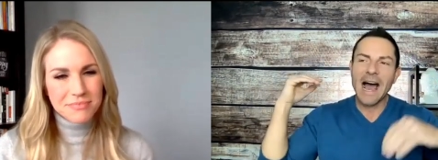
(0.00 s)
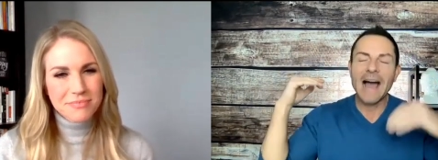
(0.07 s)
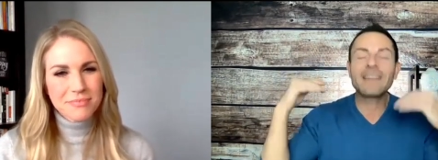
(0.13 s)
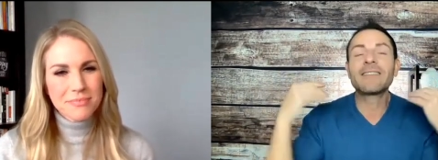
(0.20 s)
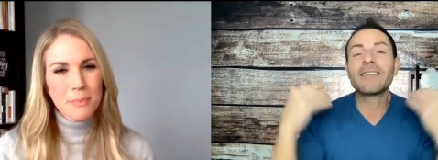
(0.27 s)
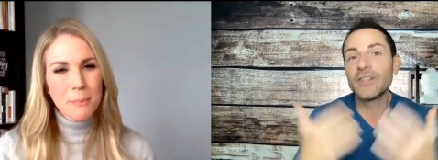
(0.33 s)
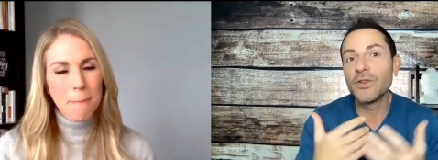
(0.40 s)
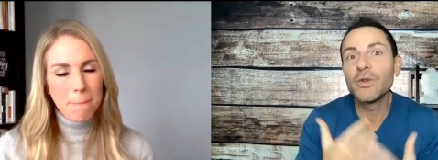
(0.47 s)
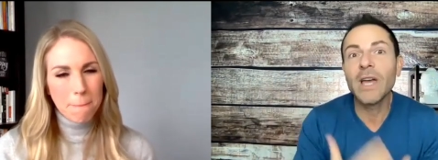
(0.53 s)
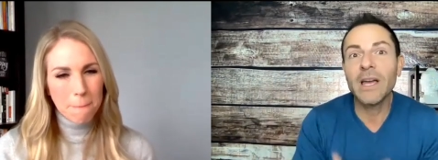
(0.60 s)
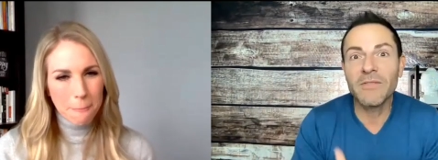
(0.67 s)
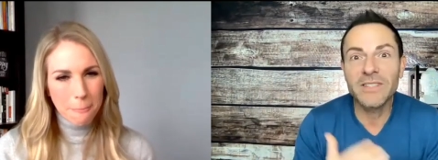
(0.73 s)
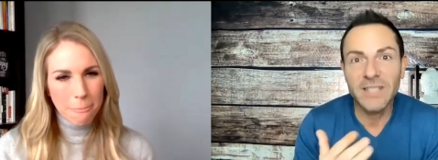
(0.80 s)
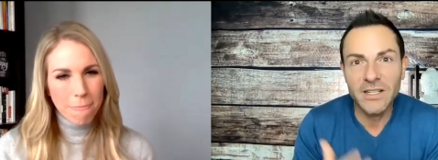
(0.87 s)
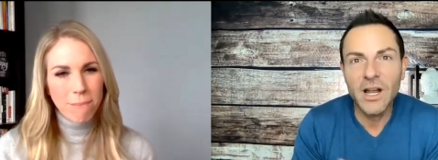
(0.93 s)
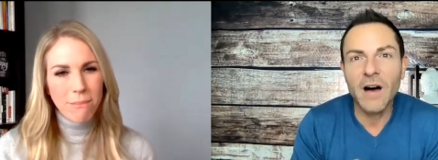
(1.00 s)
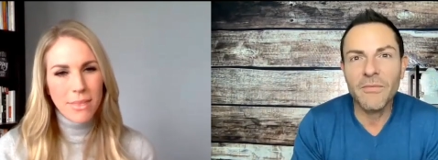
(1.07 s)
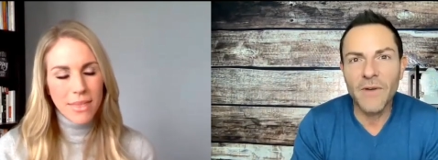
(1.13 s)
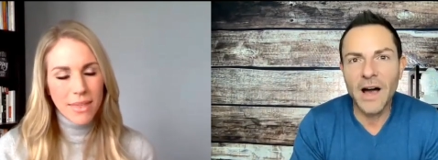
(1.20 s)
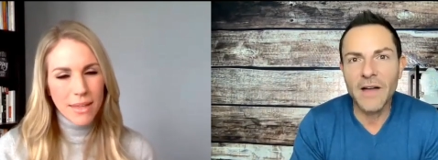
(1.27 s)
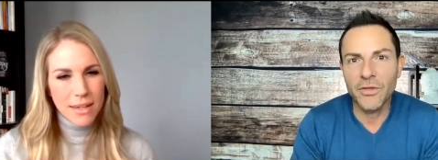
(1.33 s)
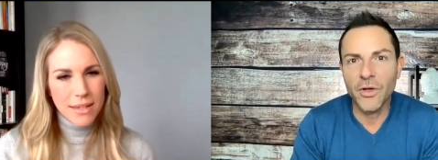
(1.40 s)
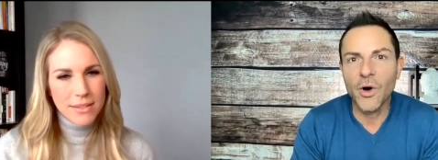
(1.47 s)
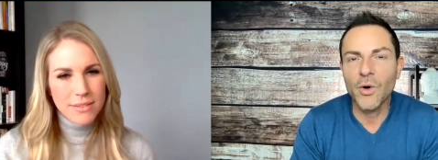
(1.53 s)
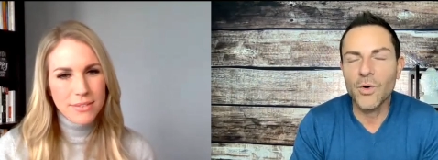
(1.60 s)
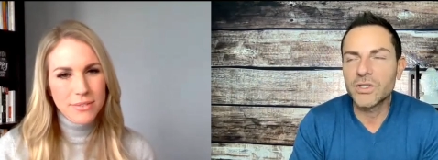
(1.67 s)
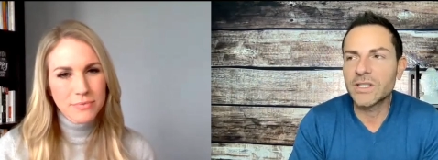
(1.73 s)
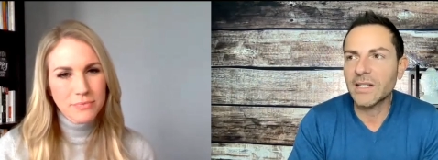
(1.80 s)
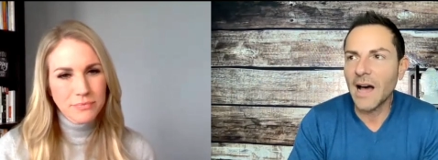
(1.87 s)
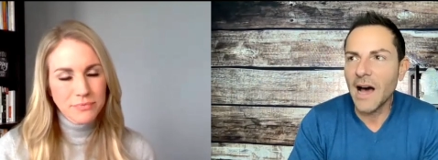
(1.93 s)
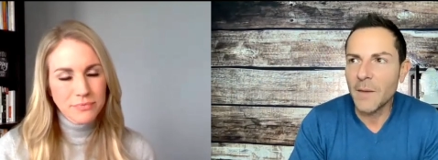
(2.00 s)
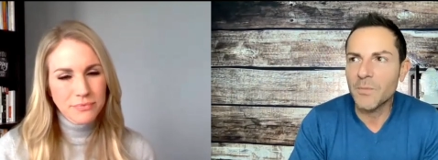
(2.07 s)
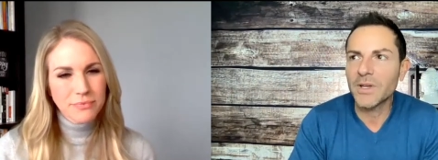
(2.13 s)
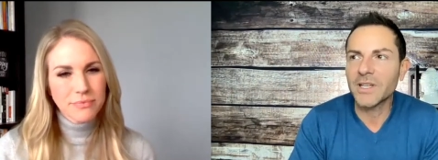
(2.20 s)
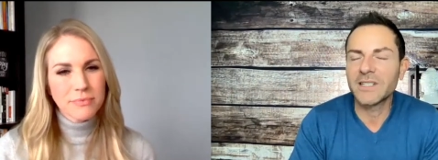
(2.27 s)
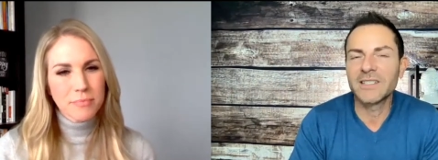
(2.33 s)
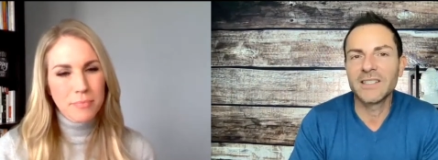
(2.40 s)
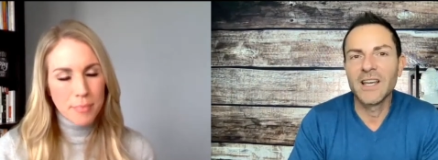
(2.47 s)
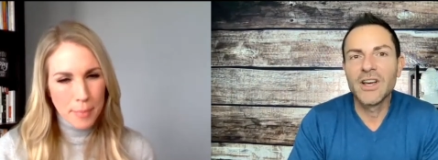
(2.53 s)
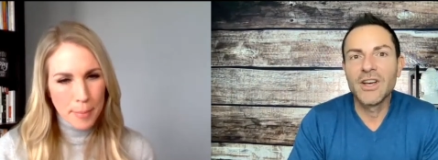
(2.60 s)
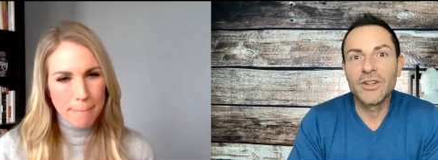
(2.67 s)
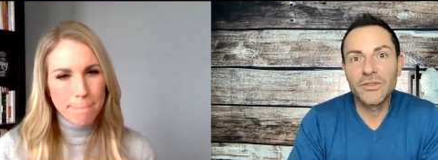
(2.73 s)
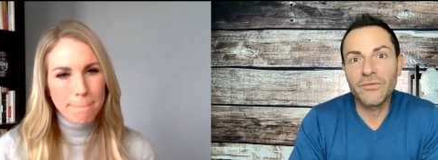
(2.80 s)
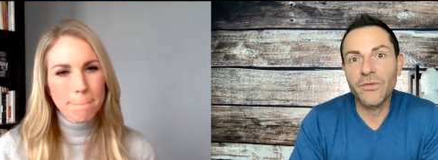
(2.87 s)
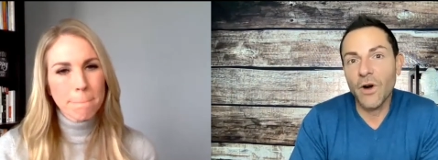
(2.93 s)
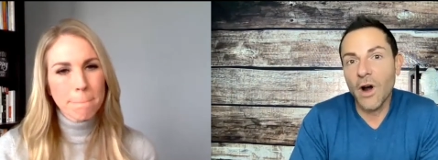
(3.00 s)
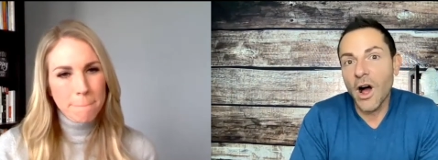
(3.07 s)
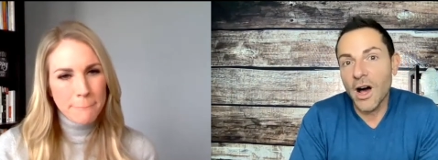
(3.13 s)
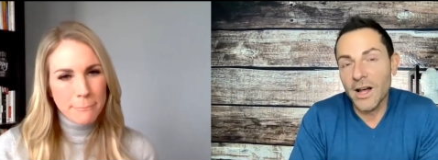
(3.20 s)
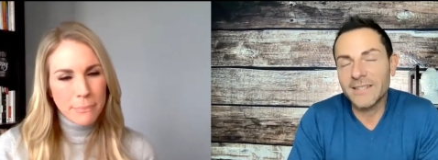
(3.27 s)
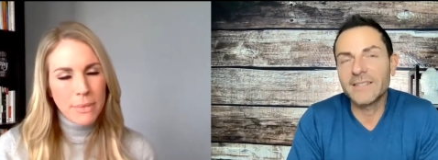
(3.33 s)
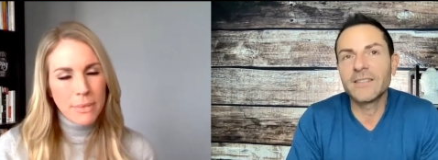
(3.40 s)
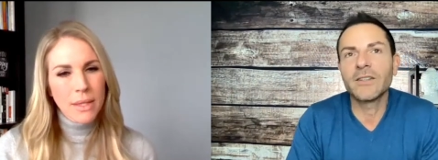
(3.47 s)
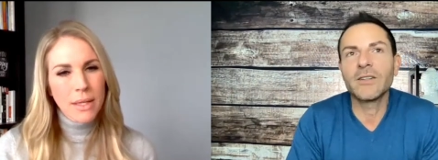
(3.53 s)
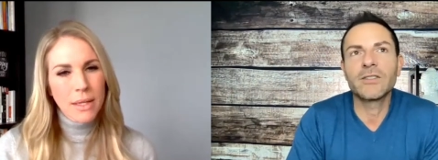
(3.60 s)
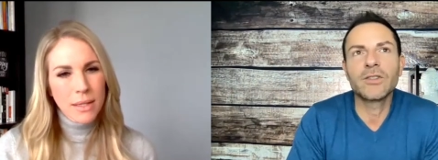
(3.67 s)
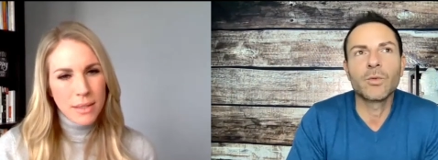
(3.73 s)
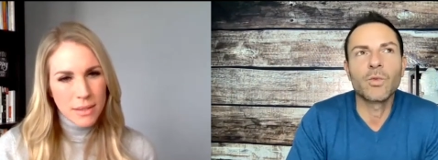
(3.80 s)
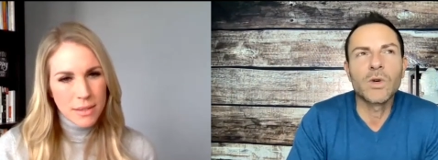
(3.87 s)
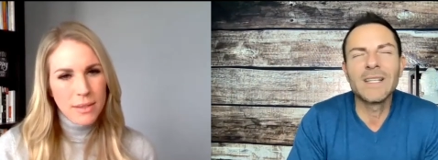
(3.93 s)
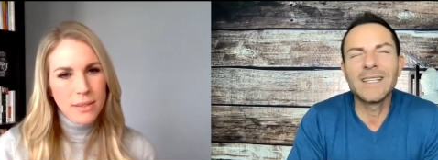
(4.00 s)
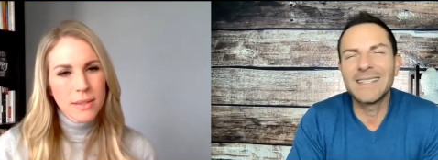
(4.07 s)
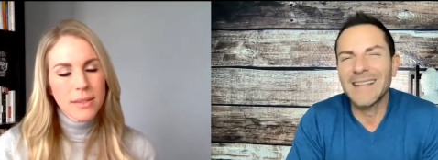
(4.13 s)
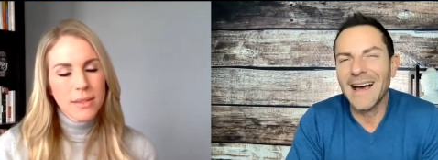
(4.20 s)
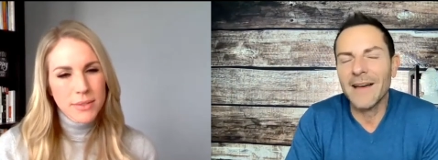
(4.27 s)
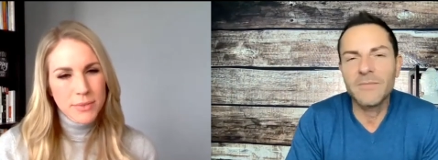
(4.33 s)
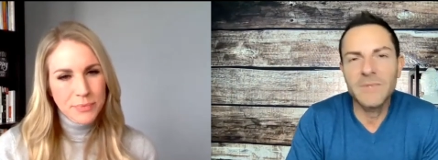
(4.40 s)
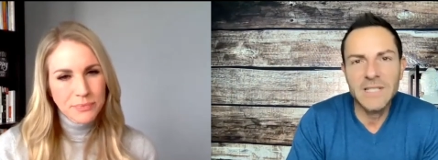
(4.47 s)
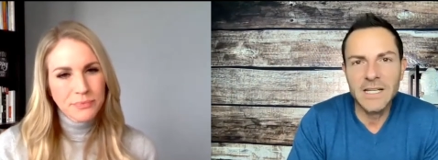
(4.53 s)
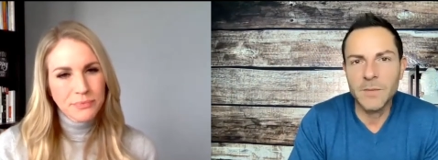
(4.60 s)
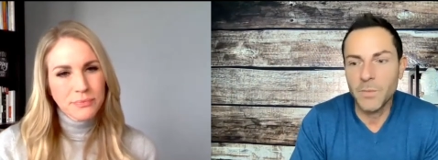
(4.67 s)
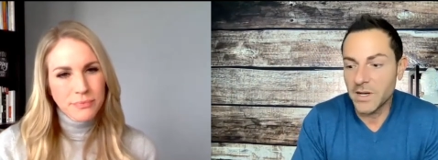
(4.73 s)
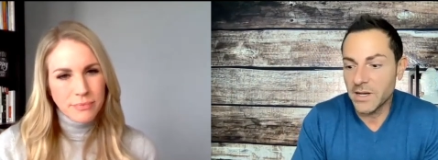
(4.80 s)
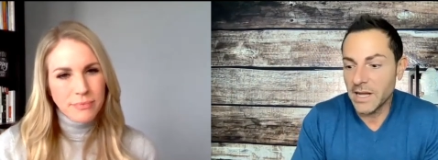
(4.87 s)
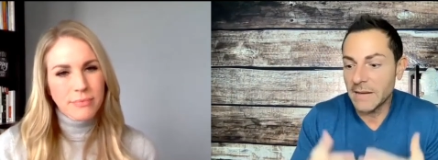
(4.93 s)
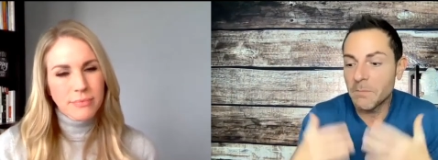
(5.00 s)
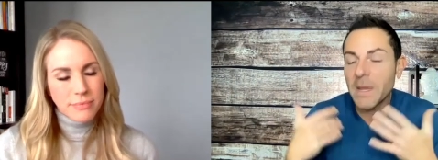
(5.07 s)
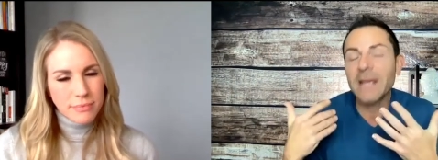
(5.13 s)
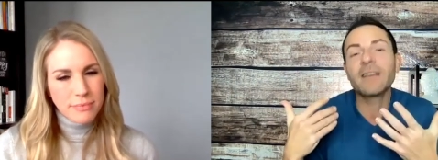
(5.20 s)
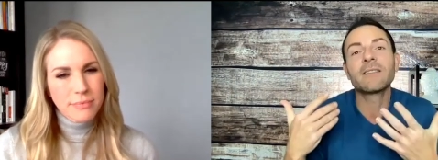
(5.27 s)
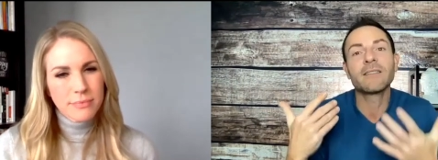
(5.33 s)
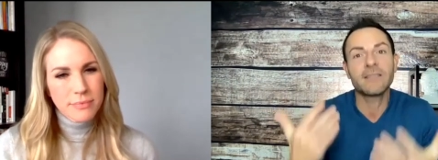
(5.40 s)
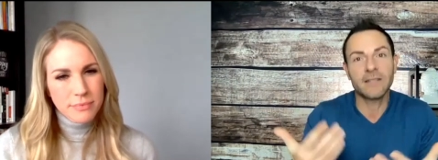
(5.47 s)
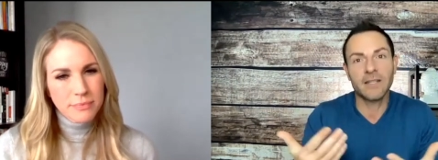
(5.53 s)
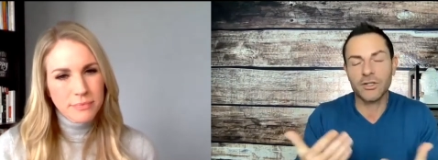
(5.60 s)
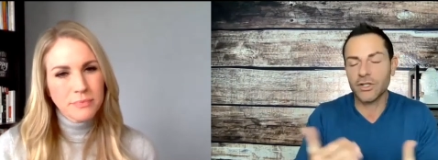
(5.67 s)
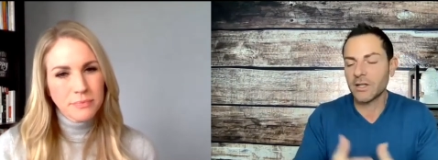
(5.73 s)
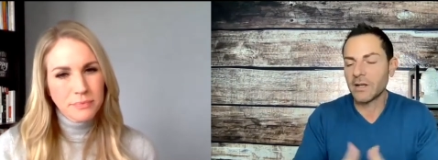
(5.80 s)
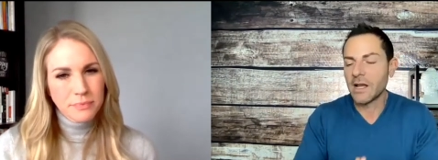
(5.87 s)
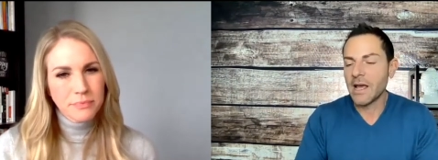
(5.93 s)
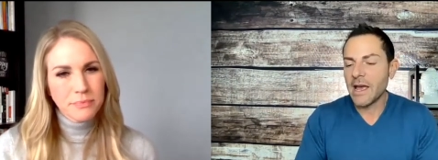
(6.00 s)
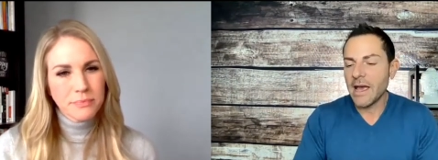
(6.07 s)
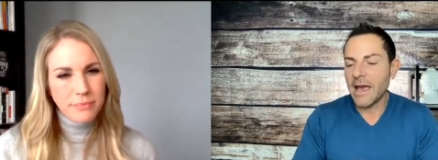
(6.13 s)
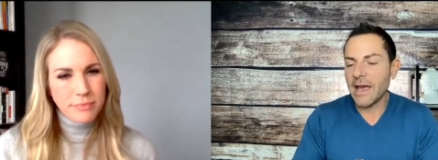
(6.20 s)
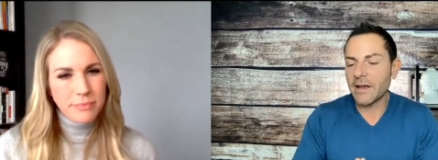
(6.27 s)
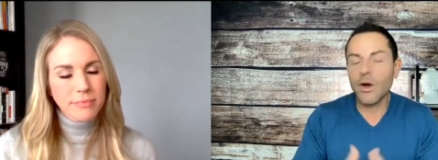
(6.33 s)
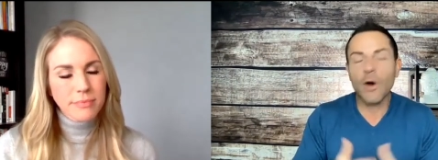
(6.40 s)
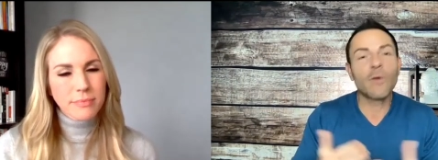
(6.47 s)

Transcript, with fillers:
Speaker 1: I think you gave us enough on those topics for us to to really dive deep and and make a decision and